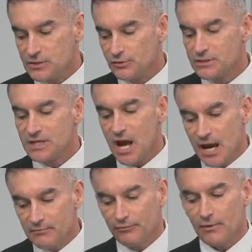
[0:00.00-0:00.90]
Is there a
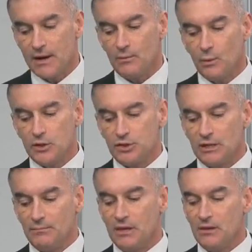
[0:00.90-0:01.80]
time frame which an
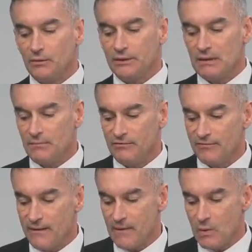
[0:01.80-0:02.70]
appeal can be
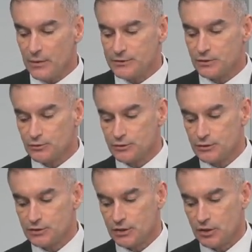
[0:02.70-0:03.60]
filed with Social
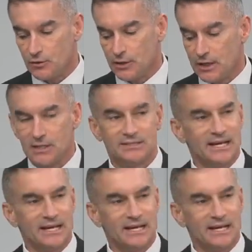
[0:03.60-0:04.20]
Security? Is